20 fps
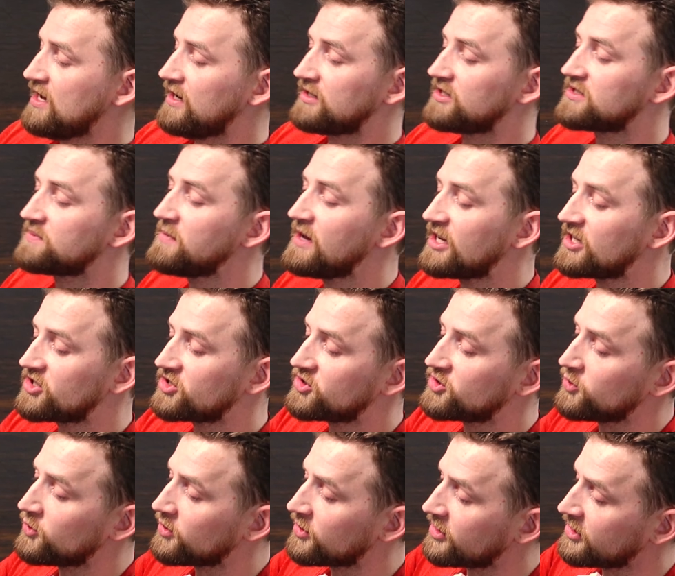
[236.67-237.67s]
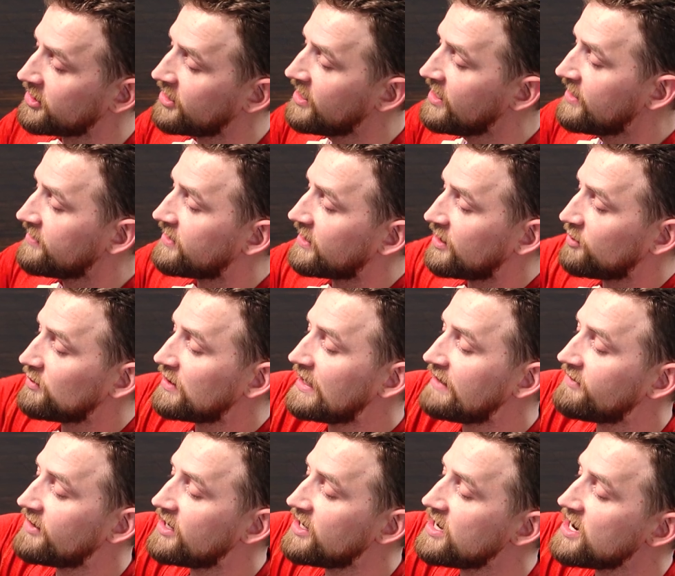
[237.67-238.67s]
Just make sure that you
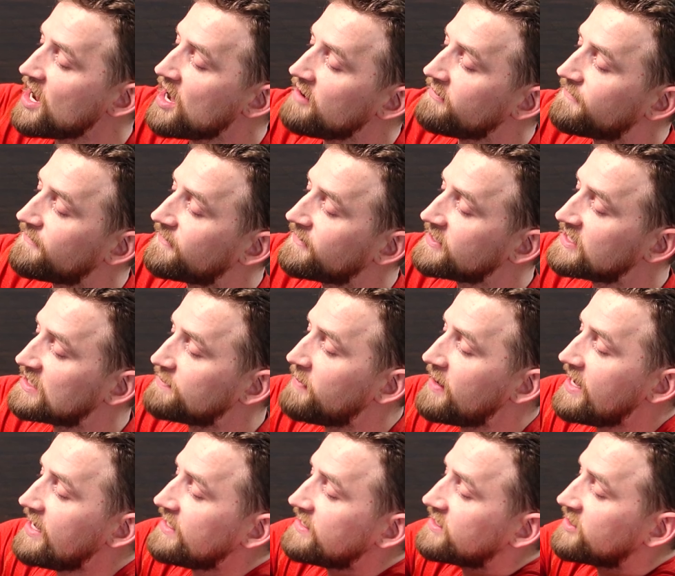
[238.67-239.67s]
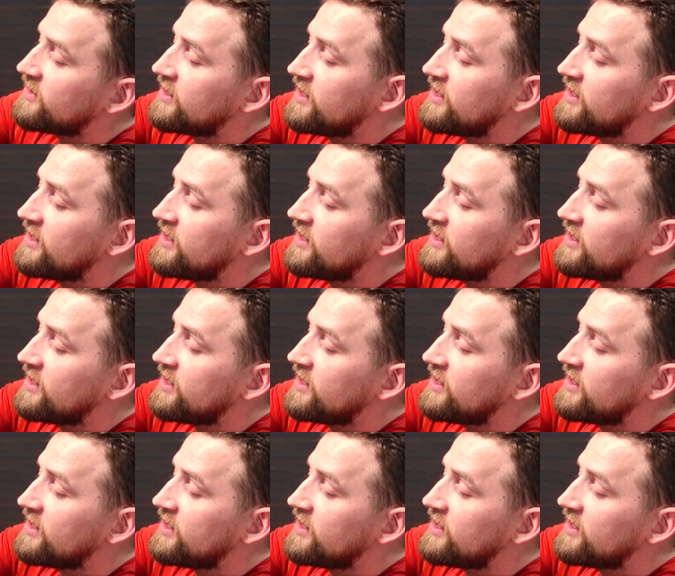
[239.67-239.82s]
leave enough space,